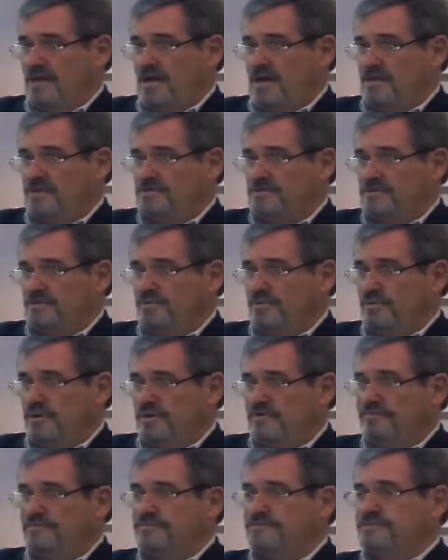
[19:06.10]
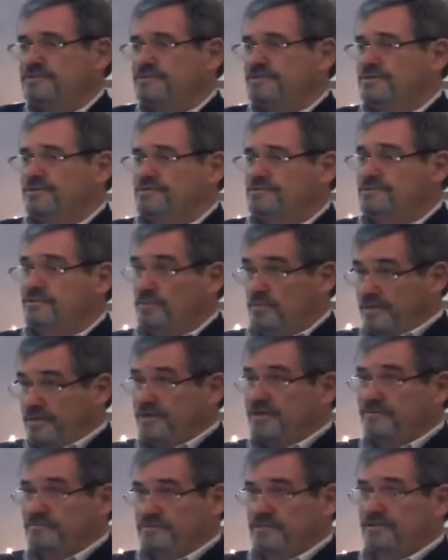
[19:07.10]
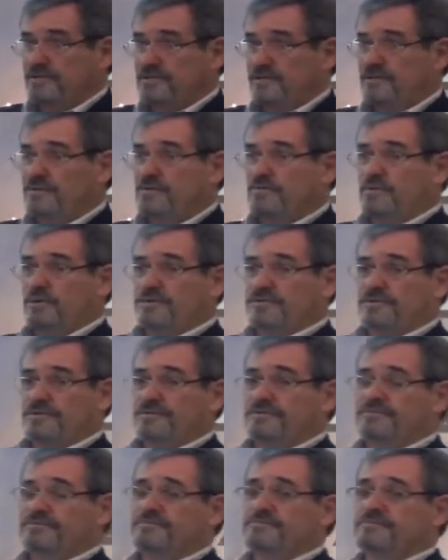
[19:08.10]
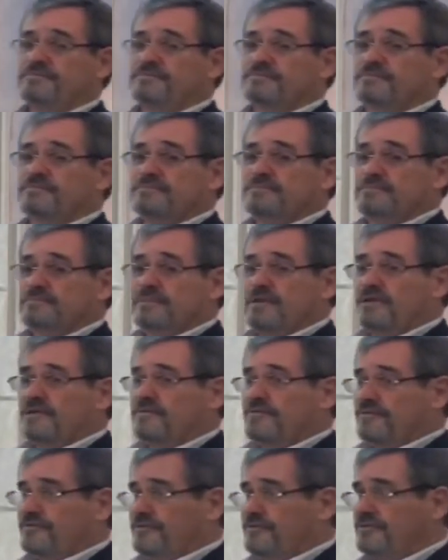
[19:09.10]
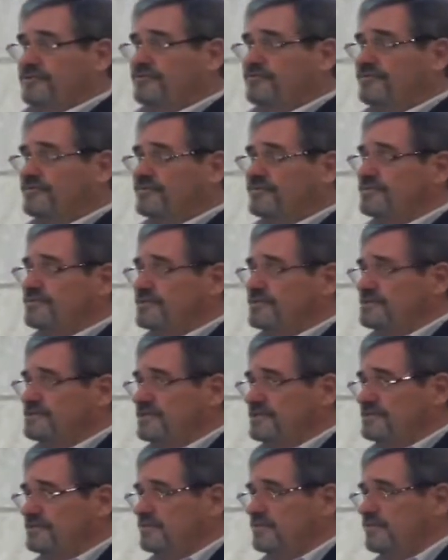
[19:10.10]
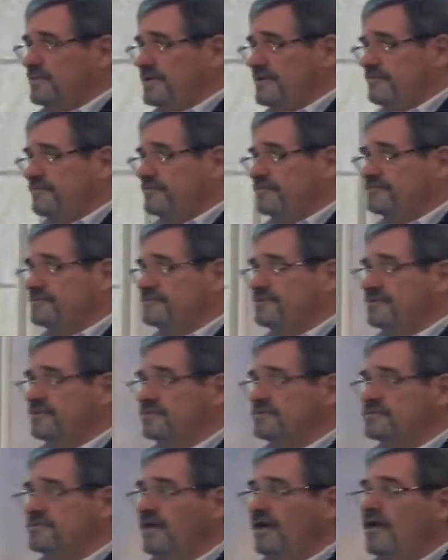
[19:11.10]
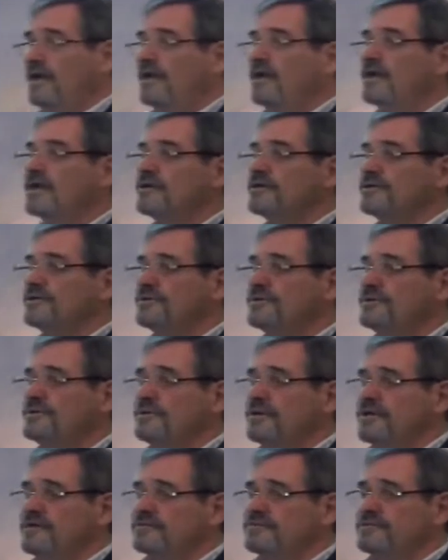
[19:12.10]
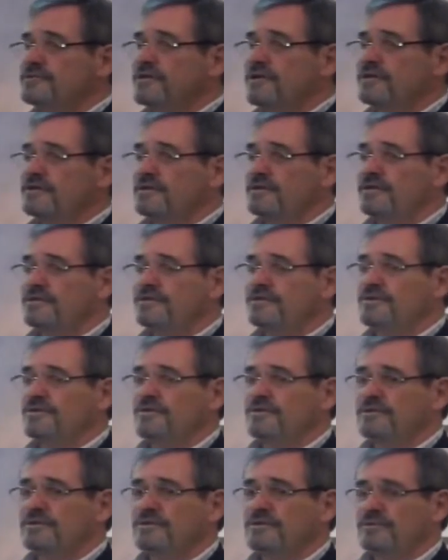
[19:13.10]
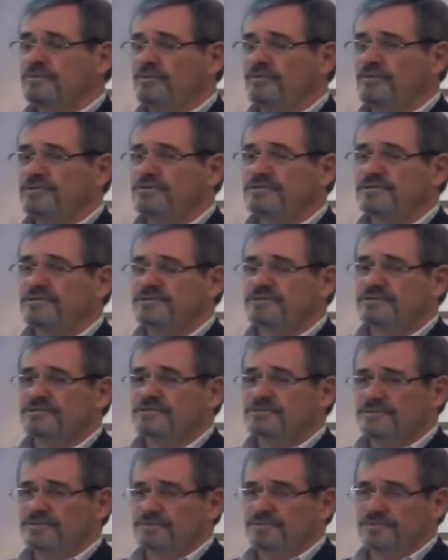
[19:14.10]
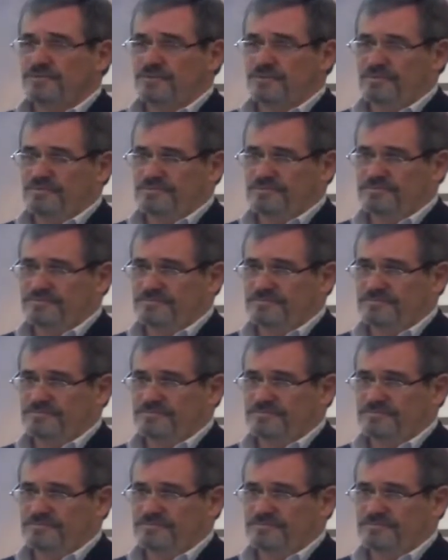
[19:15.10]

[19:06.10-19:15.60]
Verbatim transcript: As a wave of souls, we have done our work. And if you're in your 40s as a wave of souls, you have done your work too.